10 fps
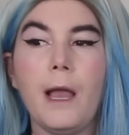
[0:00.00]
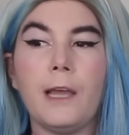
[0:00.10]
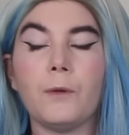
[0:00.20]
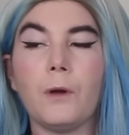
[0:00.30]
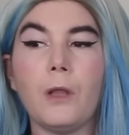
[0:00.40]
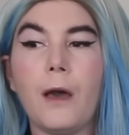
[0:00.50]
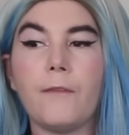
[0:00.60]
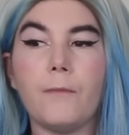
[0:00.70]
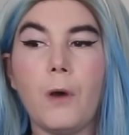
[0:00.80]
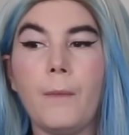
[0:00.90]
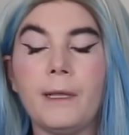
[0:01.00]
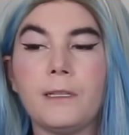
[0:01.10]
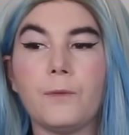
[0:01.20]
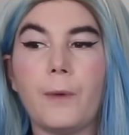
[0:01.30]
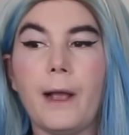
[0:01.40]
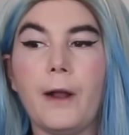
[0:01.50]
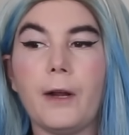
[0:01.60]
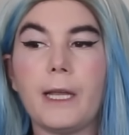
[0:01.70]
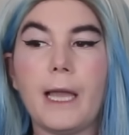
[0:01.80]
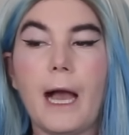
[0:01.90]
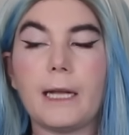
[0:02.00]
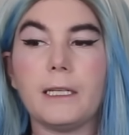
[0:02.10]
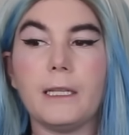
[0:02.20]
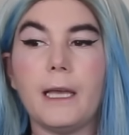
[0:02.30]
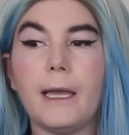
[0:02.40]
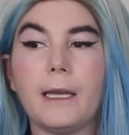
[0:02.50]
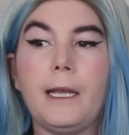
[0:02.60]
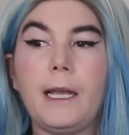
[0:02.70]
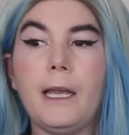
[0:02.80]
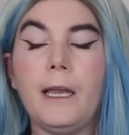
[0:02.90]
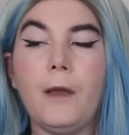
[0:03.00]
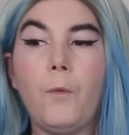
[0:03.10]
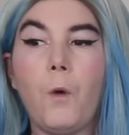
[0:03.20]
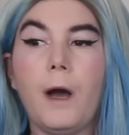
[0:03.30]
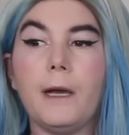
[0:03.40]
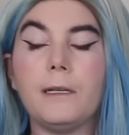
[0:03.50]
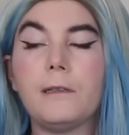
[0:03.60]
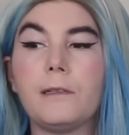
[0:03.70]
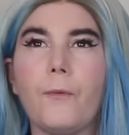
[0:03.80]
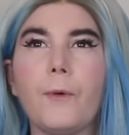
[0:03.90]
And there were a lot of moments where he acted like he was